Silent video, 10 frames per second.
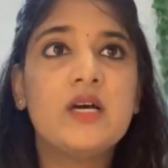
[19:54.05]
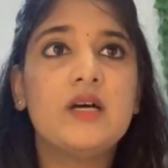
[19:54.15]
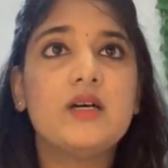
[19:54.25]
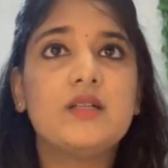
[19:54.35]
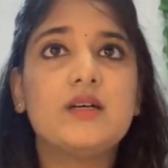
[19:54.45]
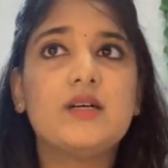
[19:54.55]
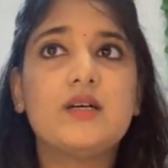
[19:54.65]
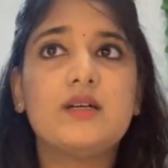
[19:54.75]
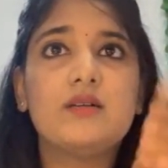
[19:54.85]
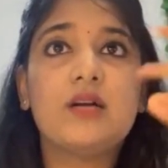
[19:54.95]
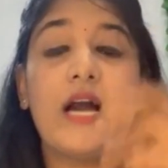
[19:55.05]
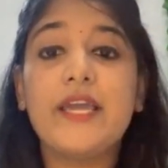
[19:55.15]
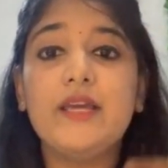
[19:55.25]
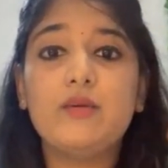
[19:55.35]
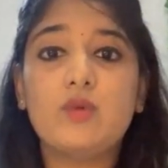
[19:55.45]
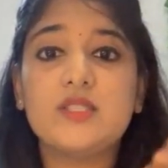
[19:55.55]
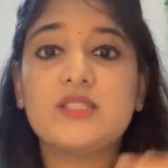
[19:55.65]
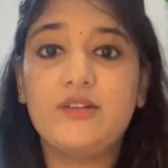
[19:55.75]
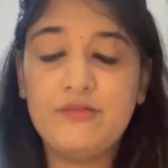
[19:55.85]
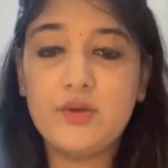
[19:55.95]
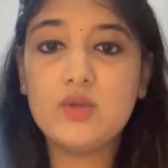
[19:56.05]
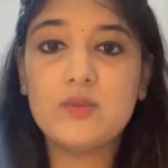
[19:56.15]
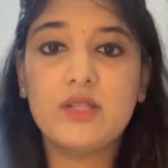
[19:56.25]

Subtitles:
I was confused